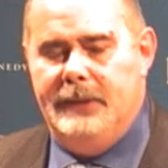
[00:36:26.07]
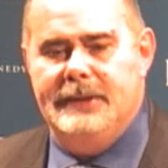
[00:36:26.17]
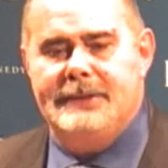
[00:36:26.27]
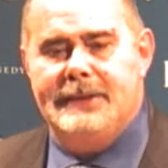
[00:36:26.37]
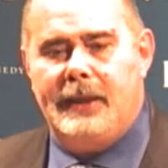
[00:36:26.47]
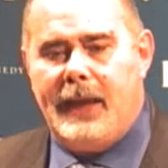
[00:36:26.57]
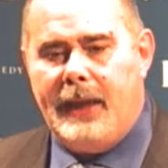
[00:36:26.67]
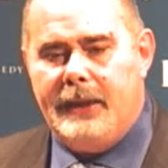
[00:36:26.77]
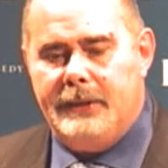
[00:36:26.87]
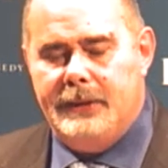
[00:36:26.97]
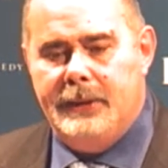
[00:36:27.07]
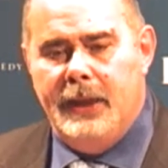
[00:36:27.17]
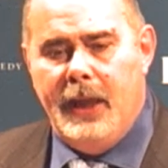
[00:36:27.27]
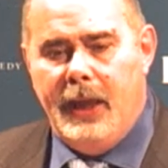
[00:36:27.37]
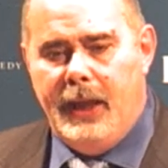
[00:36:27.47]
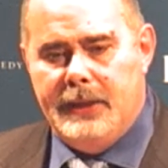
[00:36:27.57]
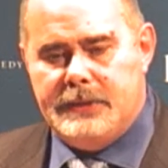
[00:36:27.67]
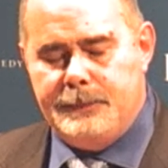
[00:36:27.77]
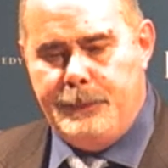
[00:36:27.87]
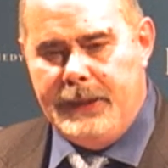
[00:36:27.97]
It's like the a
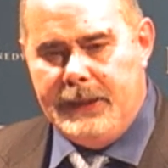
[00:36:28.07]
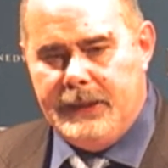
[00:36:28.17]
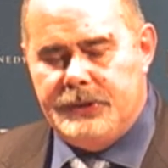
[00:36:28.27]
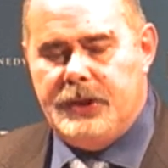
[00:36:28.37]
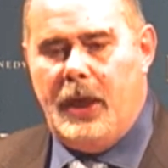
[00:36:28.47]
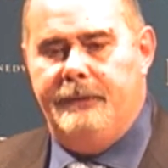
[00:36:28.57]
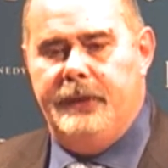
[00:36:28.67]
speech of,